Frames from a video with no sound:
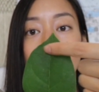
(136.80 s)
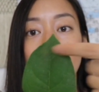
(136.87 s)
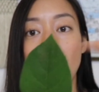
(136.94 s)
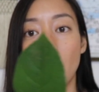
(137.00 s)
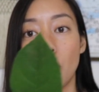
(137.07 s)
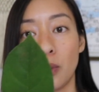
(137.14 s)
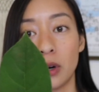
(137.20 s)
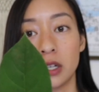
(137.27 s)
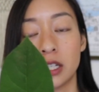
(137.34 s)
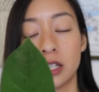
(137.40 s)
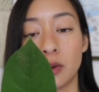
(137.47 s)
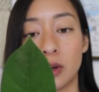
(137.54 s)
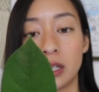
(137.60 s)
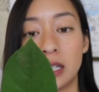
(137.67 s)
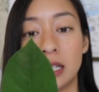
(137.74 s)
outwards
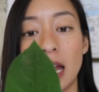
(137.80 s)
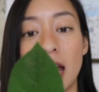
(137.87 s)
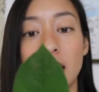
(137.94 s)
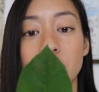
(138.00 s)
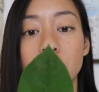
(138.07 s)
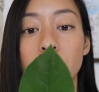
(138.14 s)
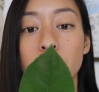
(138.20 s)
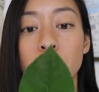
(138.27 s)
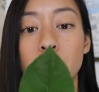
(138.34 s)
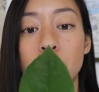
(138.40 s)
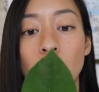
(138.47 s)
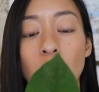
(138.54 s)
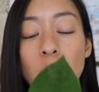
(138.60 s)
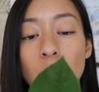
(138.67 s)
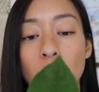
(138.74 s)
towards the edge. You
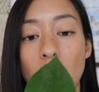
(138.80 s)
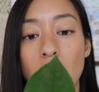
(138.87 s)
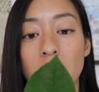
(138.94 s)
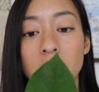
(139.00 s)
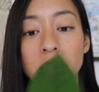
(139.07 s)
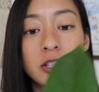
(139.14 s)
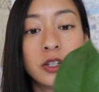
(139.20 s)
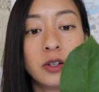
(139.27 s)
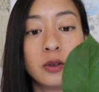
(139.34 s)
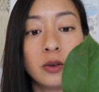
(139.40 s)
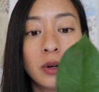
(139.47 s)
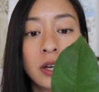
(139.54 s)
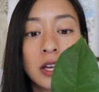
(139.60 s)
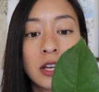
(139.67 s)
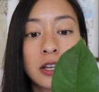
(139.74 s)
don't want
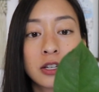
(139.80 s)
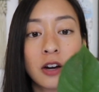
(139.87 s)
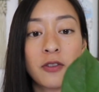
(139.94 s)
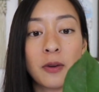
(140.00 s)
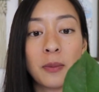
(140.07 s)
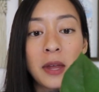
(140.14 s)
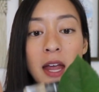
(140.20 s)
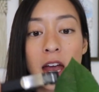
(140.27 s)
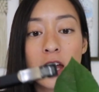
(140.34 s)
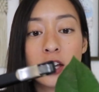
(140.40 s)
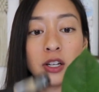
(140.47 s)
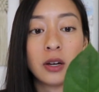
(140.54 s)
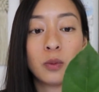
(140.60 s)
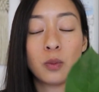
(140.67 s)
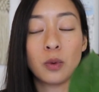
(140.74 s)
to start from the edge
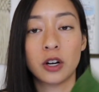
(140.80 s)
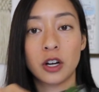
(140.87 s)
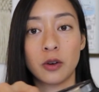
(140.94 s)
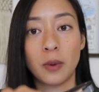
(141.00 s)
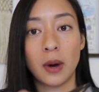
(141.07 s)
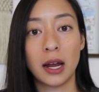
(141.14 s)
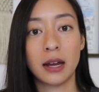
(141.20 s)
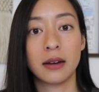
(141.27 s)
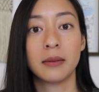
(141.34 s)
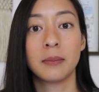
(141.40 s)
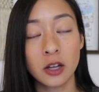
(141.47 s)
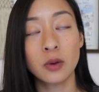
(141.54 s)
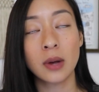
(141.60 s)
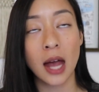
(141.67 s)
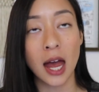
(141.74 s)
and work your way in.
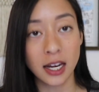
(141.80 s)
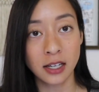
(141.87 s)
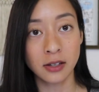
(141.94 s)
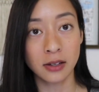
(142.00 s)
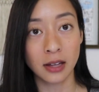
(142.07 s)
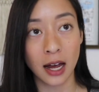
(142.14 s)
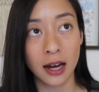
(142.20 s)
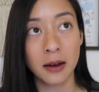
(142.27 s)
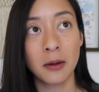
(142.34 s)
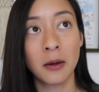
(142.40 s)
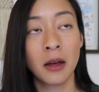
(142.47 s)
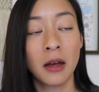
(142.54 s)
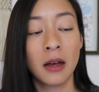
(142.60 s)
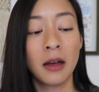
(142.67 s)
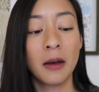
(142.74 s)
You can do that,
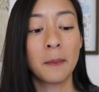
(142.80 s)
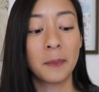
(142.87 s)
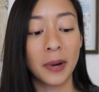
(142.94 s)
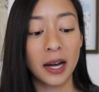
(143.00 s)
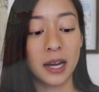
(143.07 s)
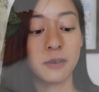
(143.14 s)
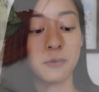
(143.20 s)
but